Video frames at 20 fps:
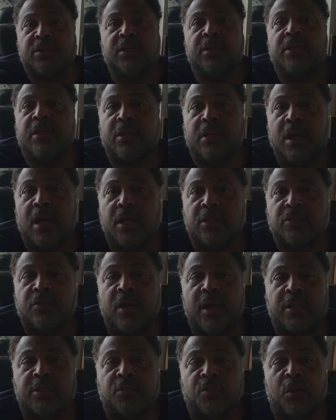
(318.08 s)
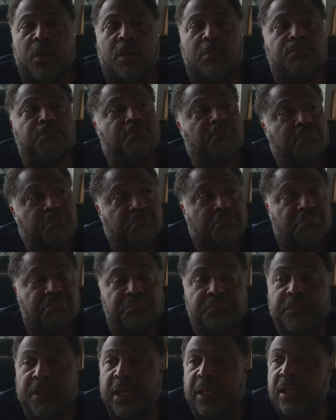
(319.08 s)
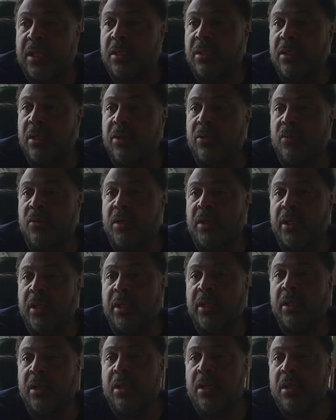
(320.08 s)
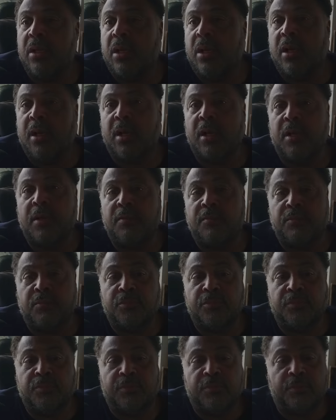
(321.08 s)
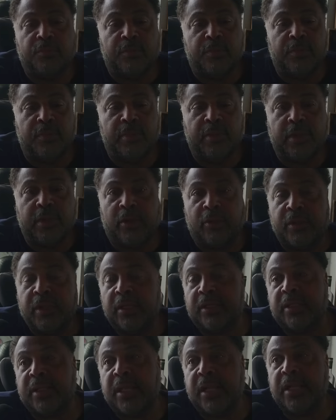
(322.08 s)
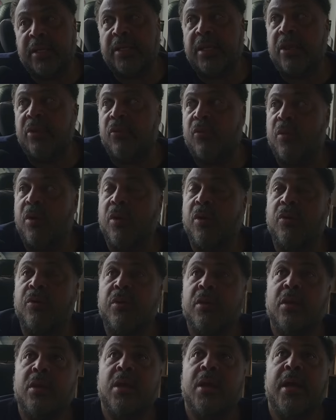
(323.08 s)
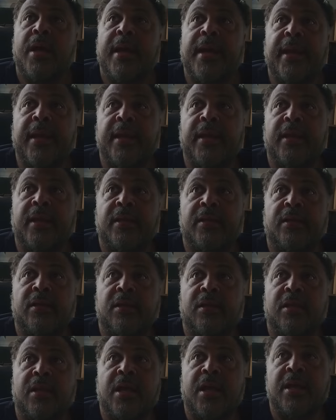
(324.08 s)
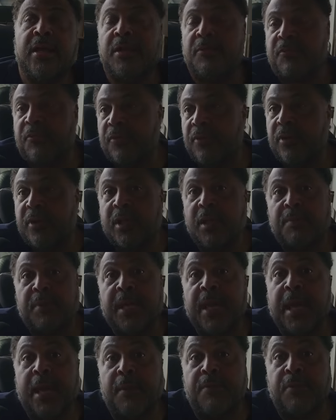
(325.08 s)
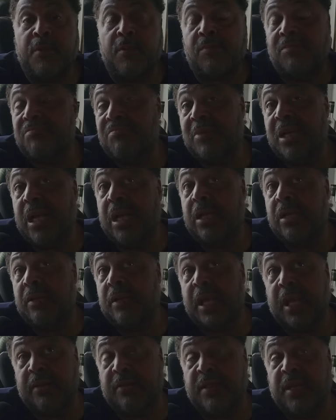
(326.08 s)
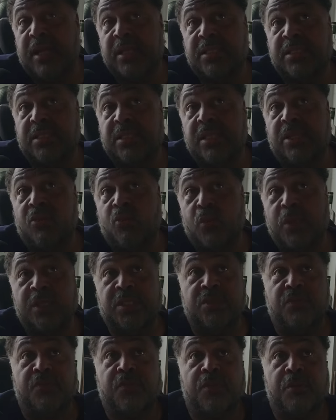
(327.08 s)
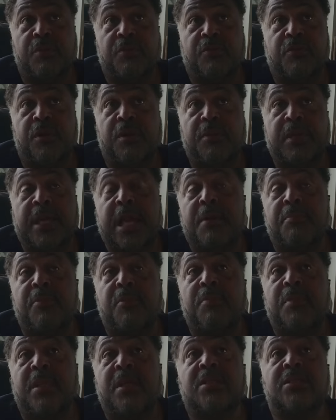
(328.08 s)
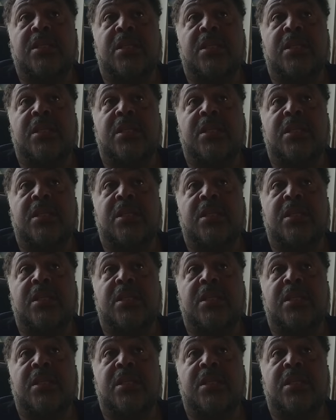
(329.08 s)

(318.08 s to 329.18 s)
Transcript: their contracts where they can literally, um, you know, kick the can down the road and end up freeing up capital. Not not that I see a reason for them to free up capital because